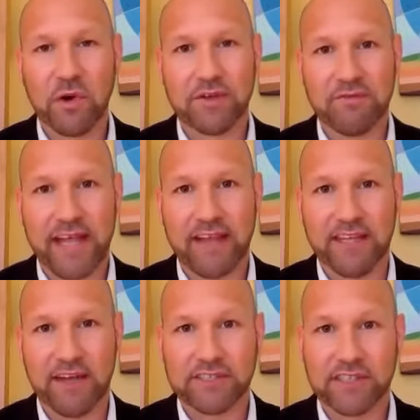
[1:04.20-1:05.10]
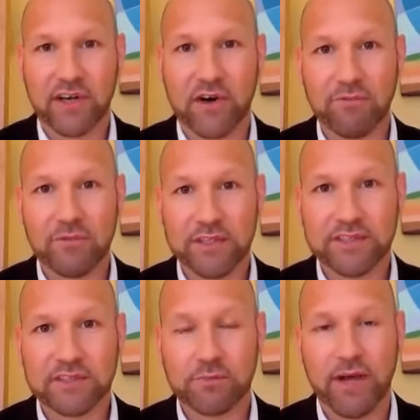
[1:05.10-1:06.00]
event. There is a
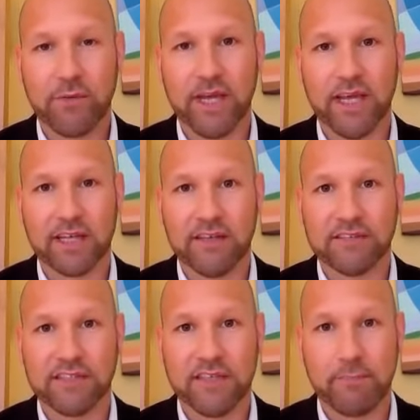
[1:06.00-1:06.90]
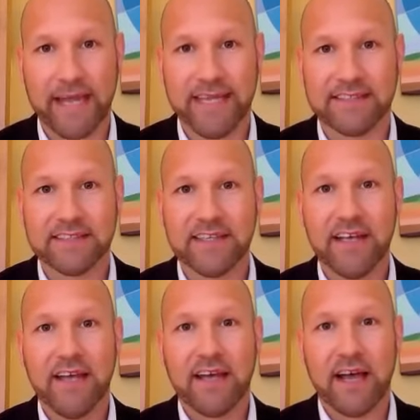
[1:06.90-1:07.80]
conference where we're going to debate
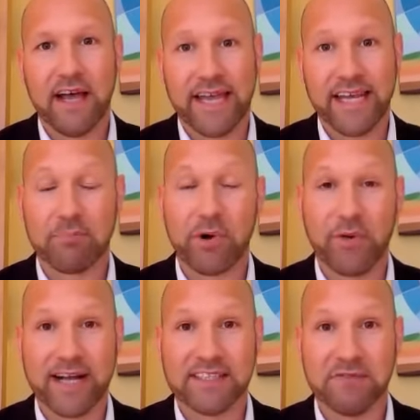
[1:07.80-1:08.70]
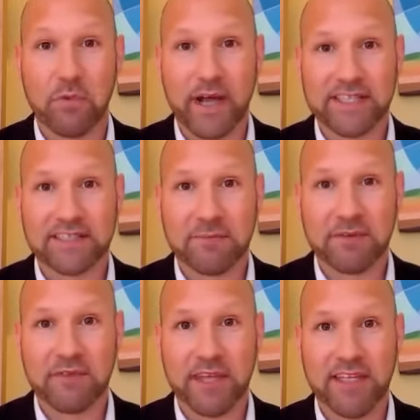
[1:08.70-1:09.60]
in a proactive way some
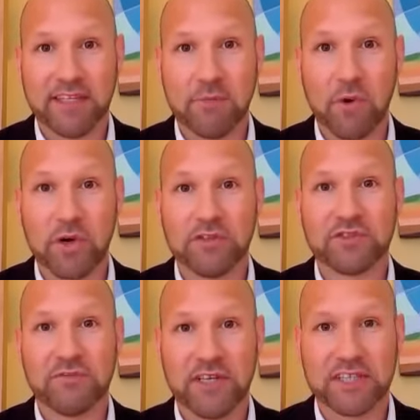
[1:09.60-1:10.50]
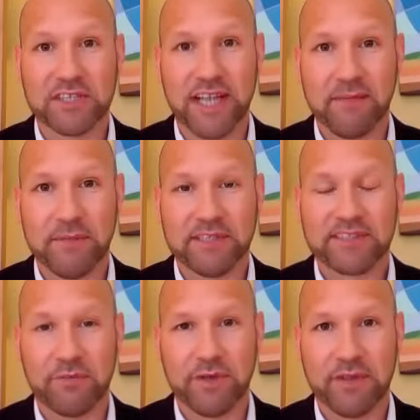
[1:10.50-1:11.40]
of the more controversial elements
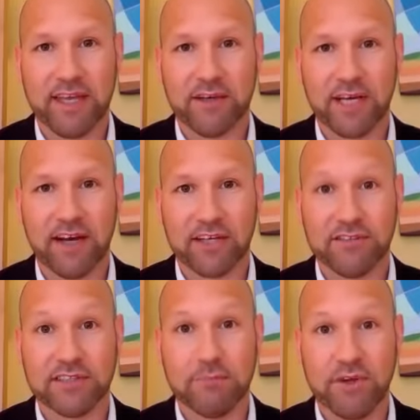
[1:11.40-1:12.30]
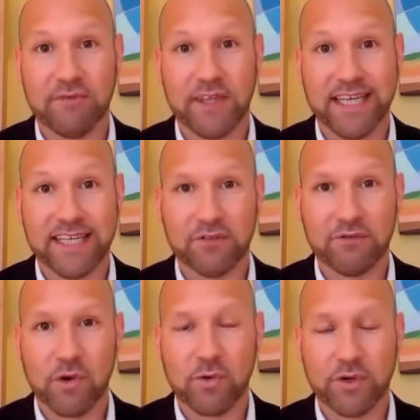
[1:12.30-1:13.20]
that we think are going to move the needle
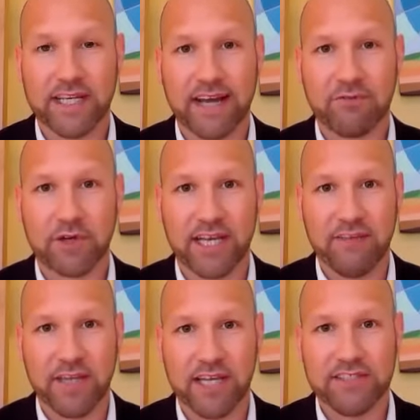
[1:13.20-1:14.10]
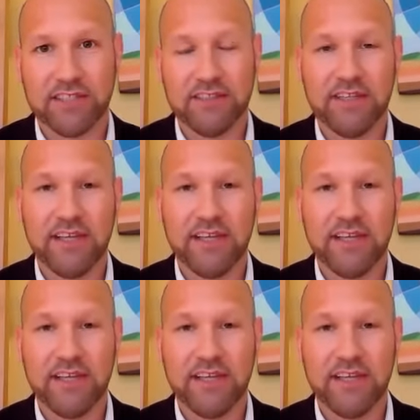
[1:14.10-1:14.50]
forward in African aviation.